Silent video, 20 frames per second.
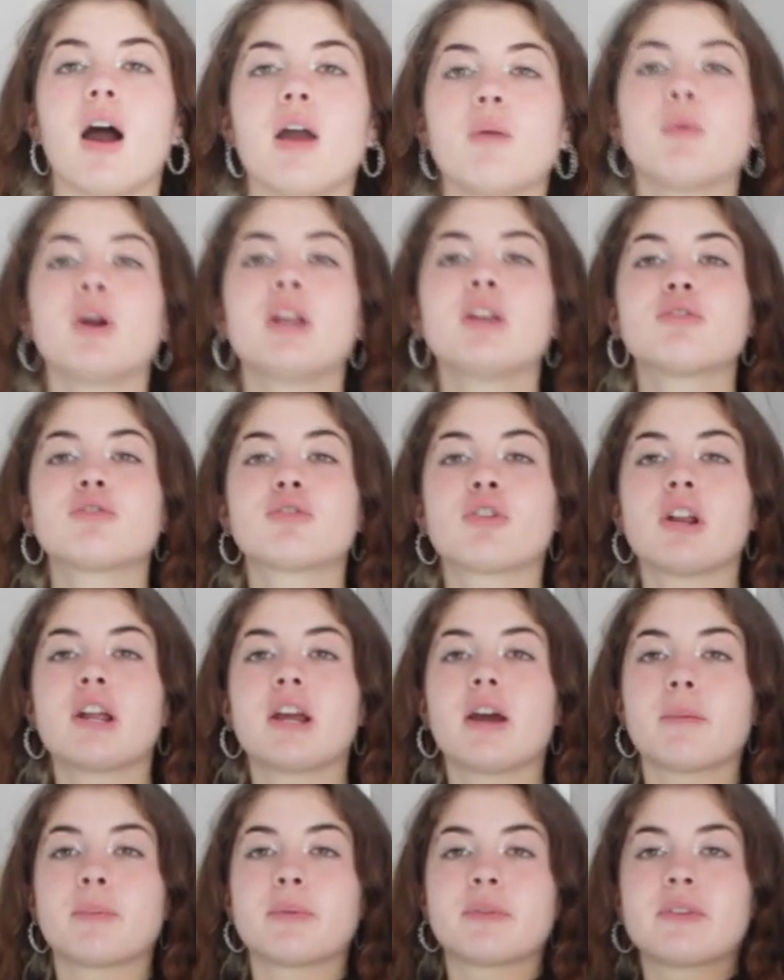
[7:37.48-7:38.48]
I'm literally
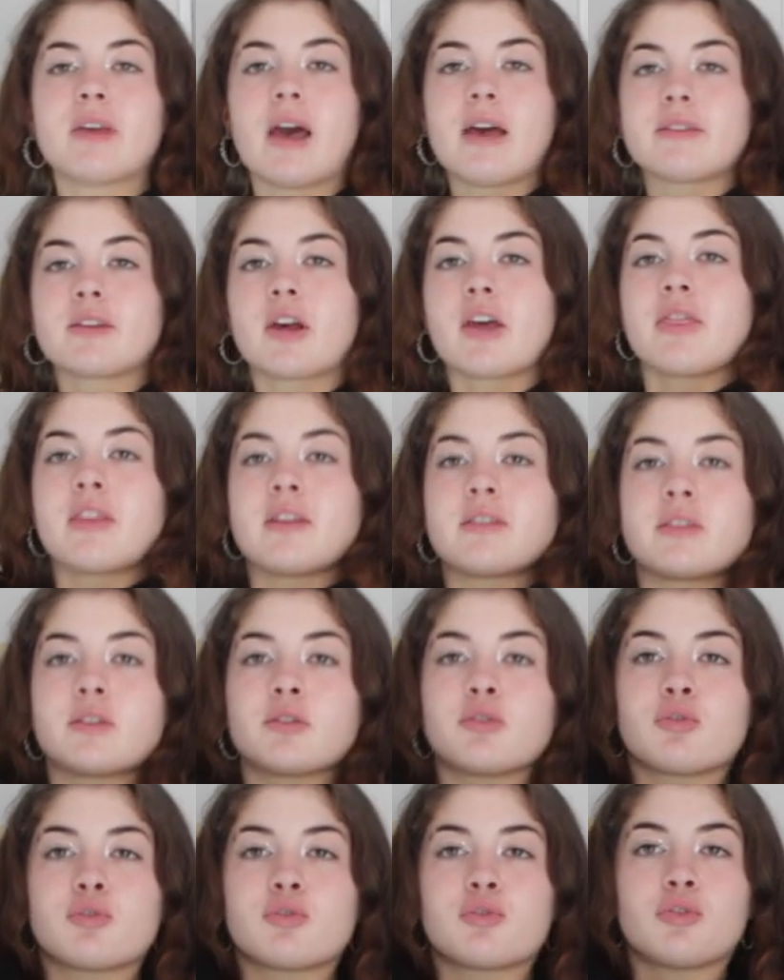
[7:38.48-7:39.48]
truly obsessed, like this
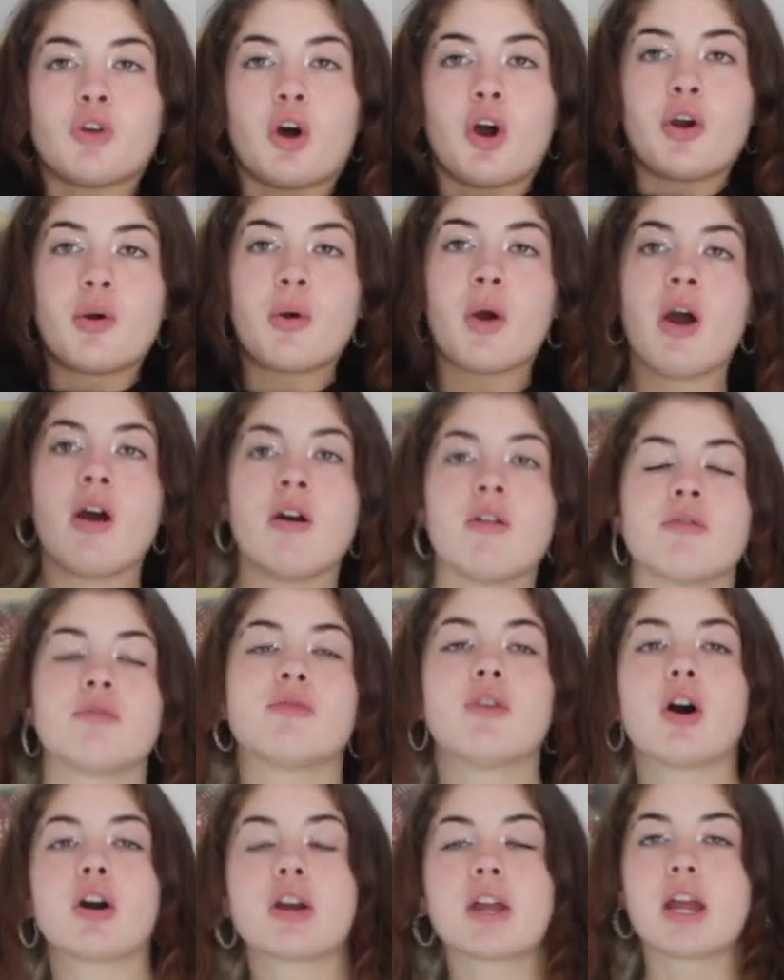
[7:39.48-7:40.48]
is so
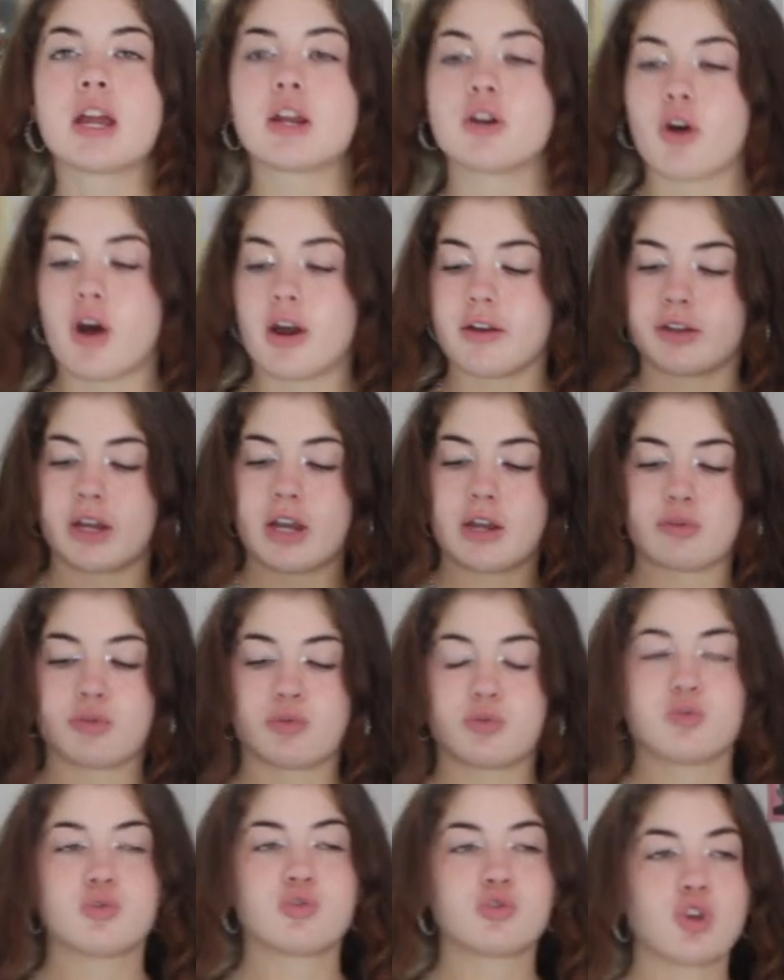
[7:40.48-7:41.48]
fucking nice, like it's
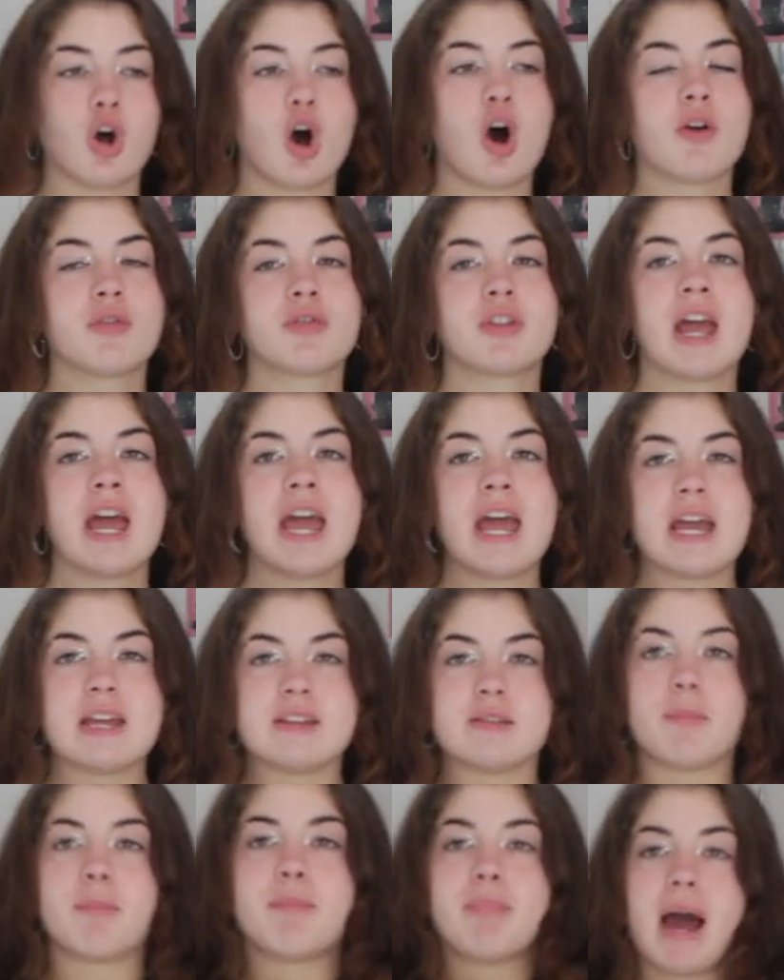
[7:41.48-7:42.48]
soft,
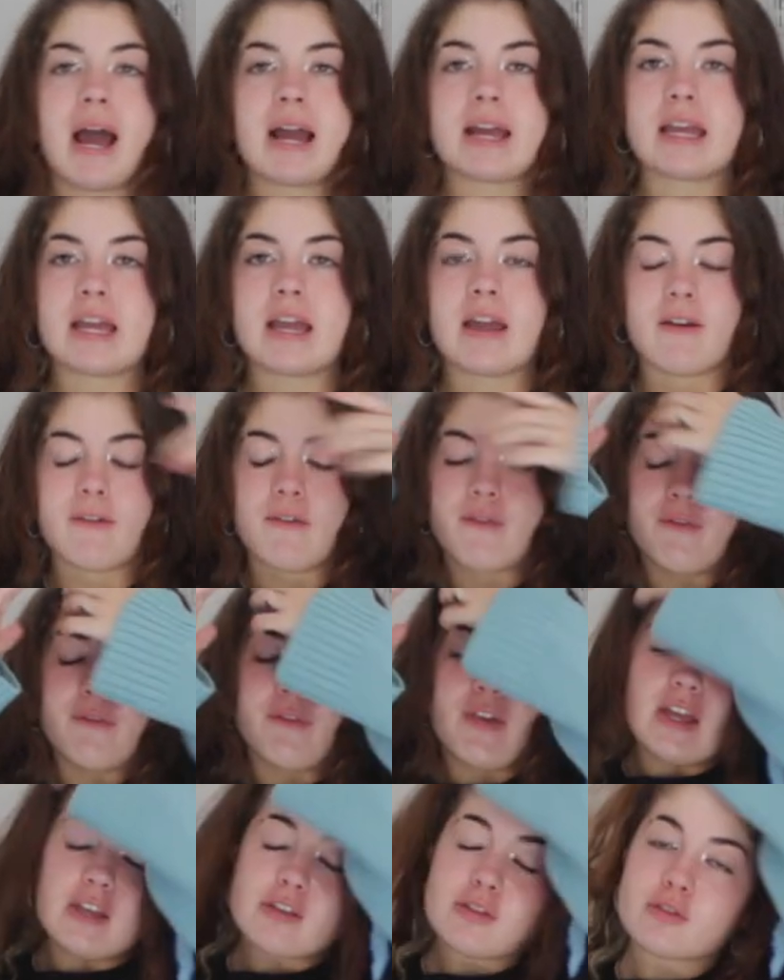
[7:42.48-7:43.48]
it's baggy, it
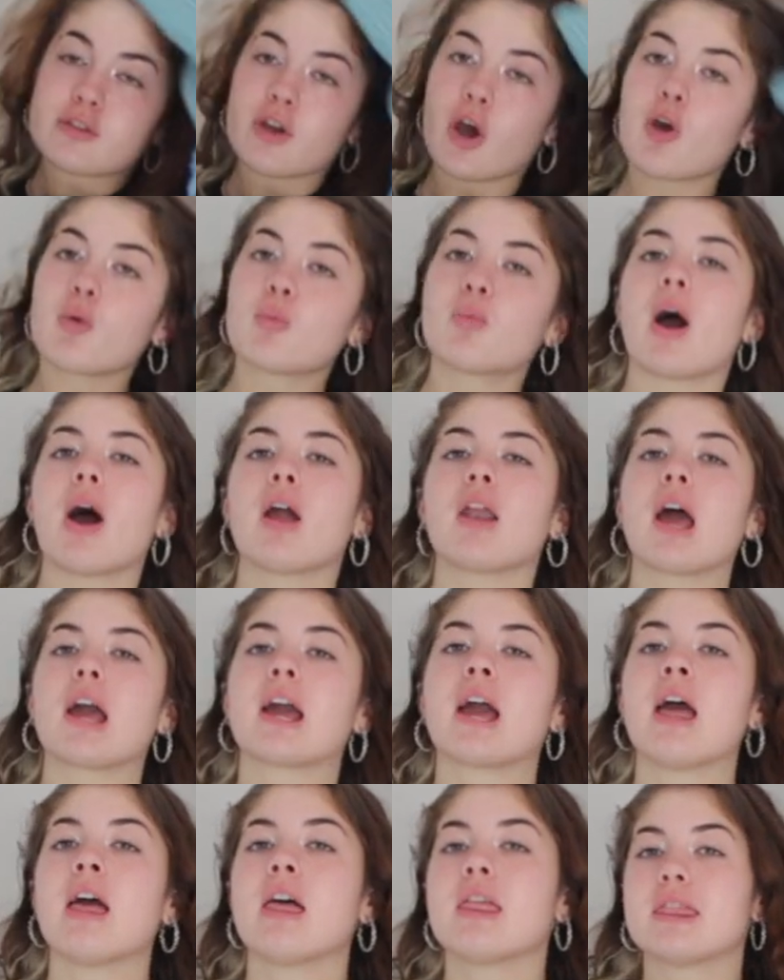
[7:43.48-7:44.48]
fits so well.
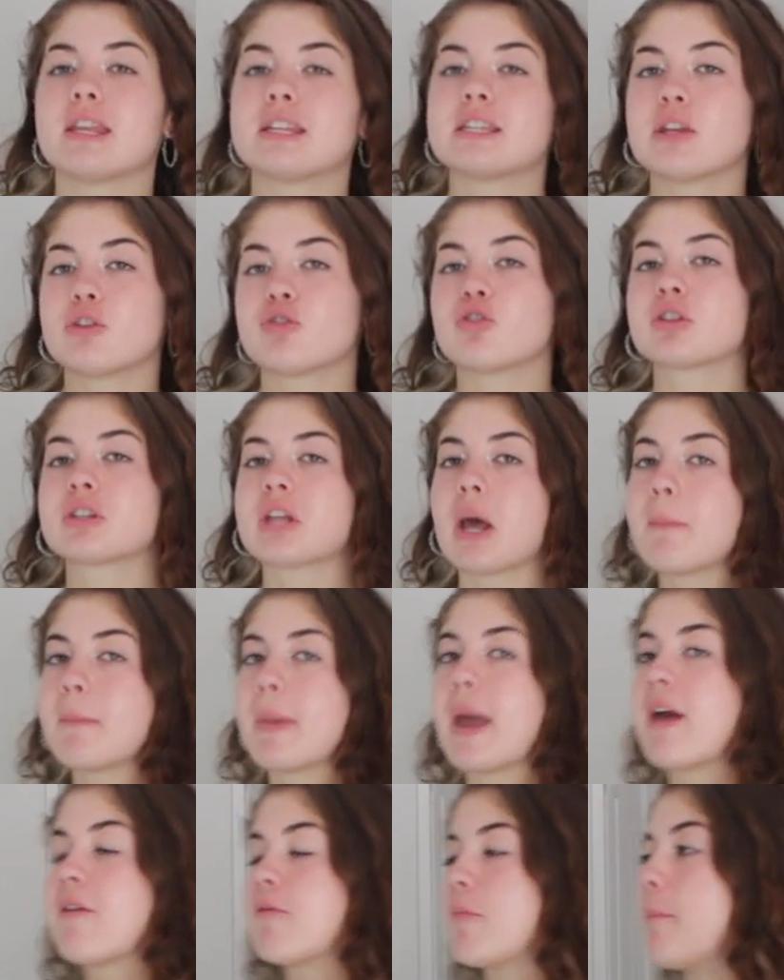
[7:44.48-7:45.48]
Like, this is just a
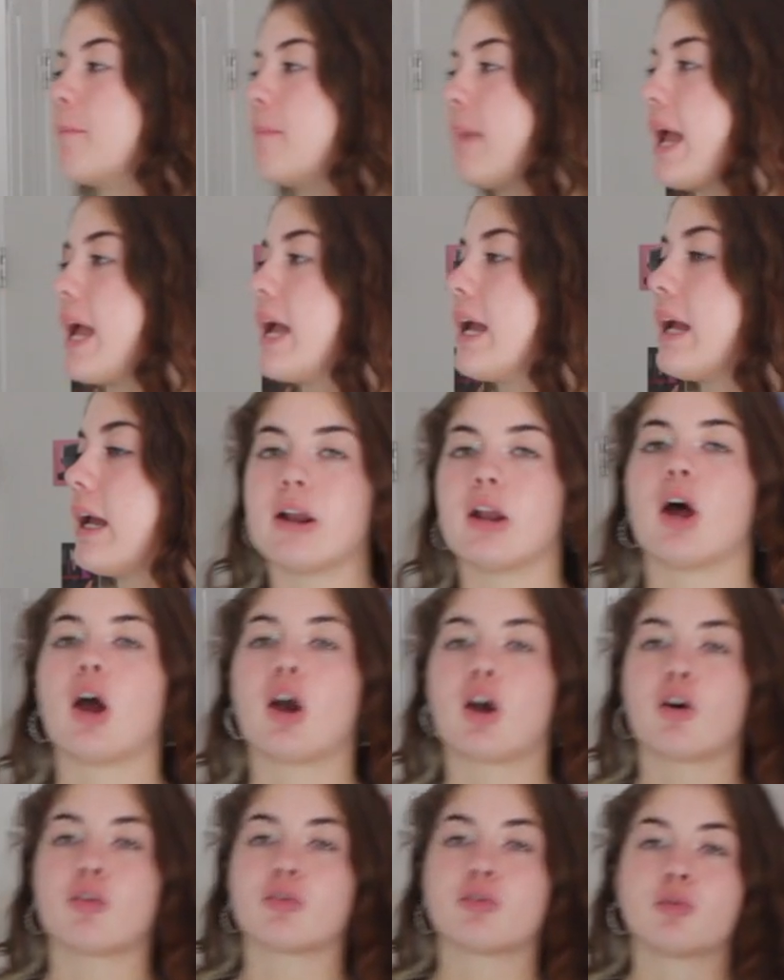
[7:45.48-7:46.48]
bit of me, you know,
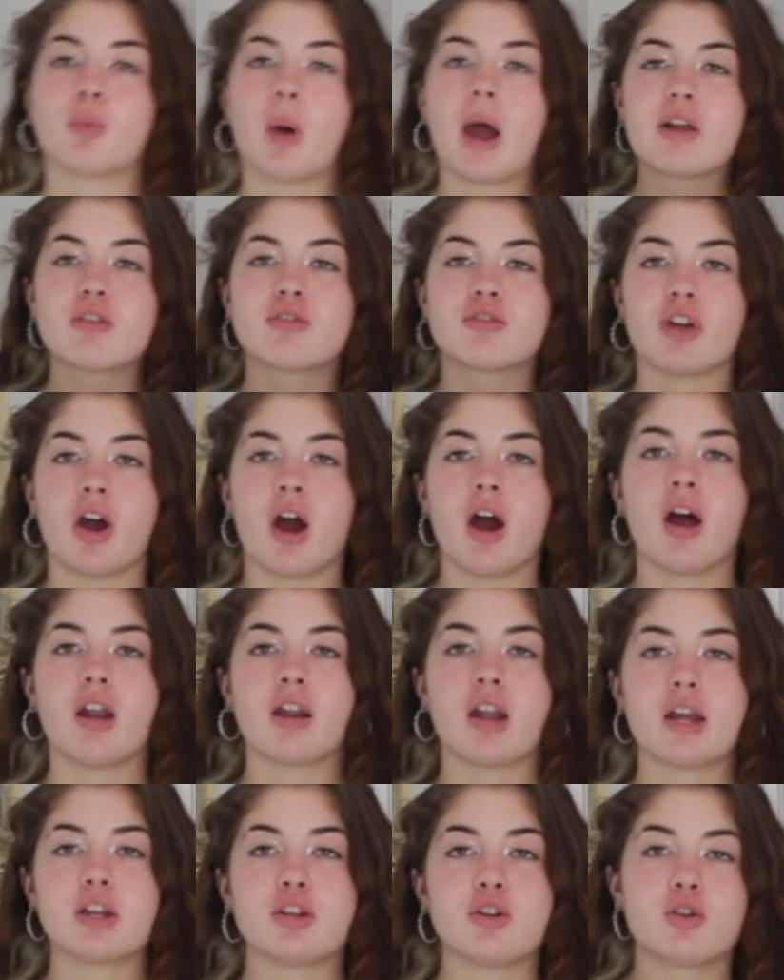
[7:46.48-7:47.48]
like a
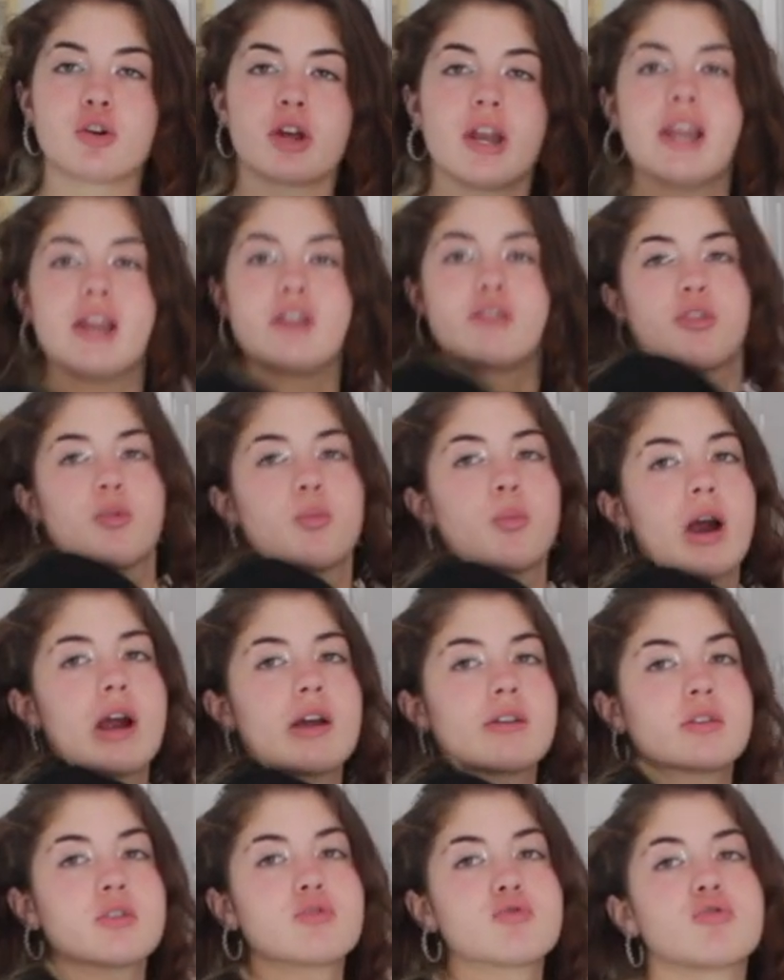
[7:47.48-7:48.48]
sweatshirt. Like, you can literally
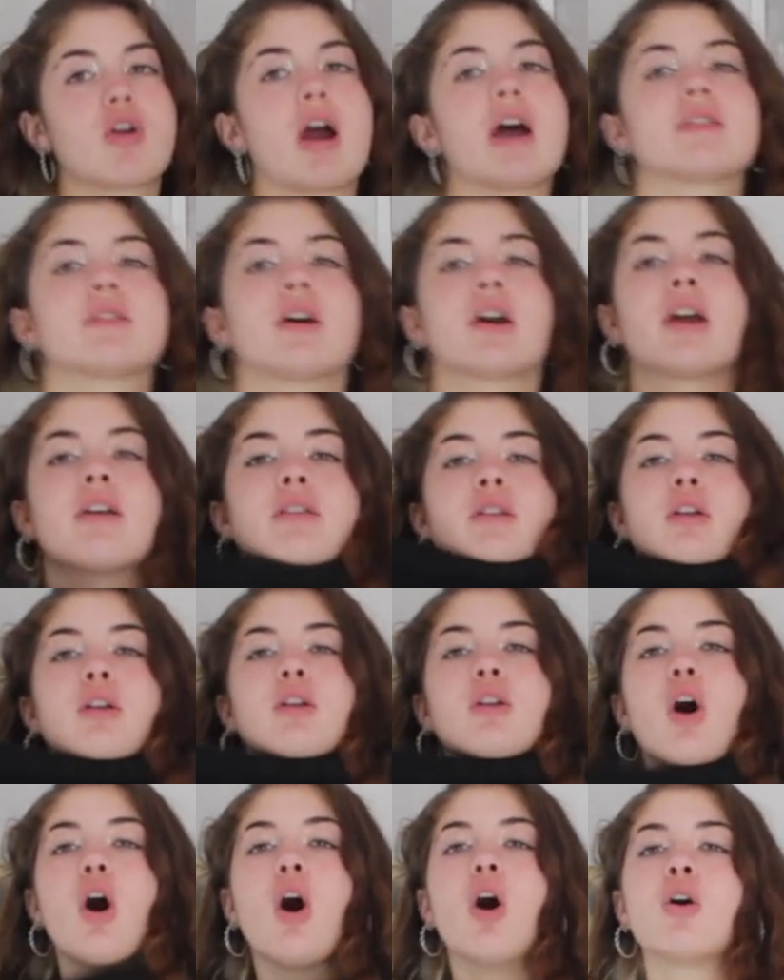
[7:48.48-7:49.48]
wear it as a dress. Like, it's
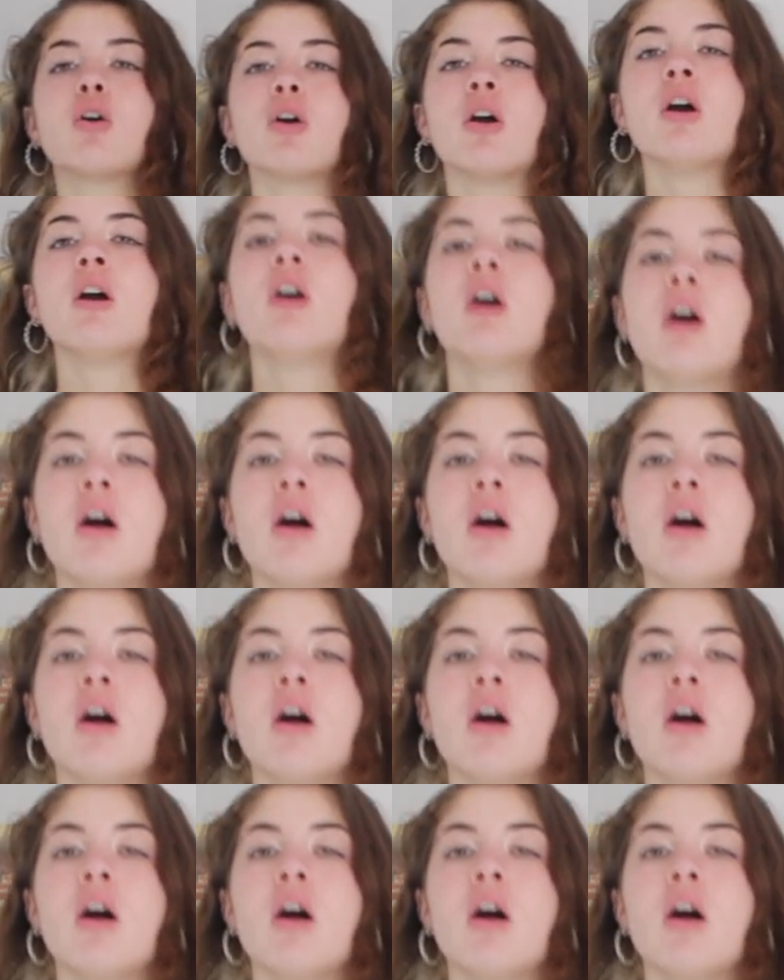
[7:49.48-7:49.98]
long.